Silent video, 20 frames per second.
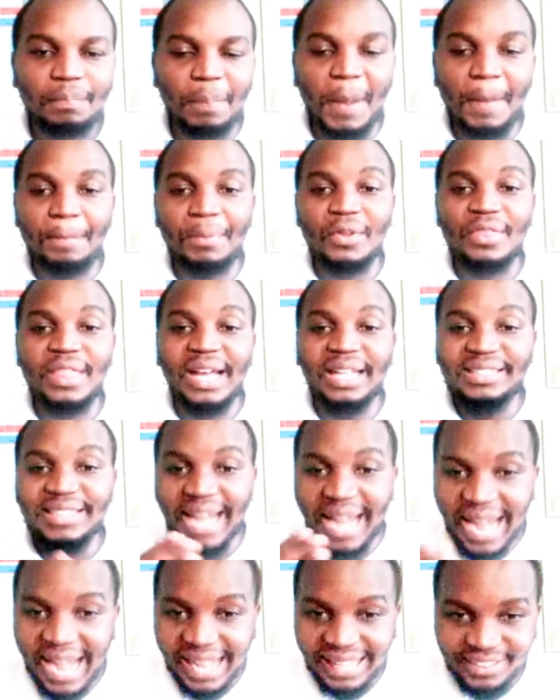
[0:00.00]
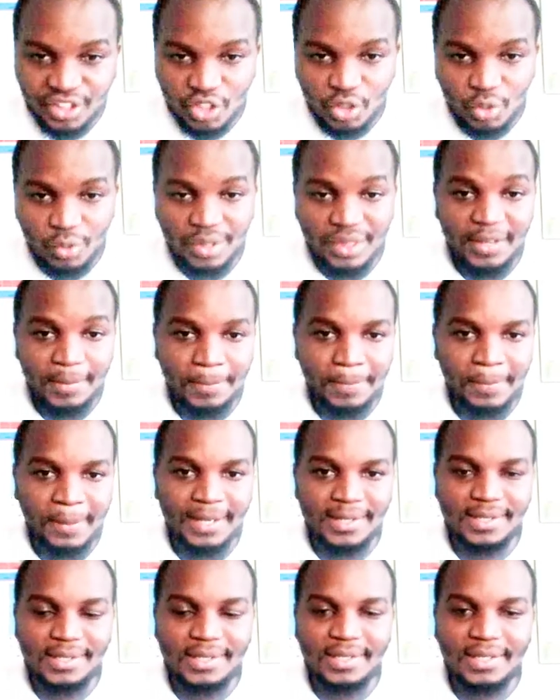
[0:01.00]
people that hurt you in the
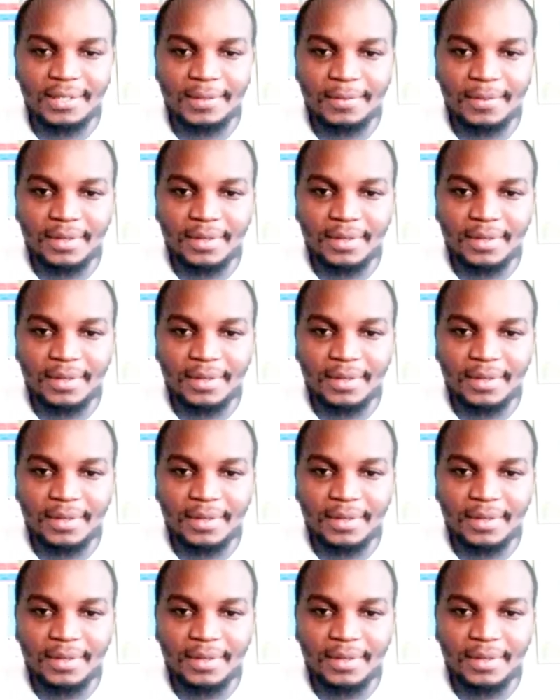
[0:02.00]
past.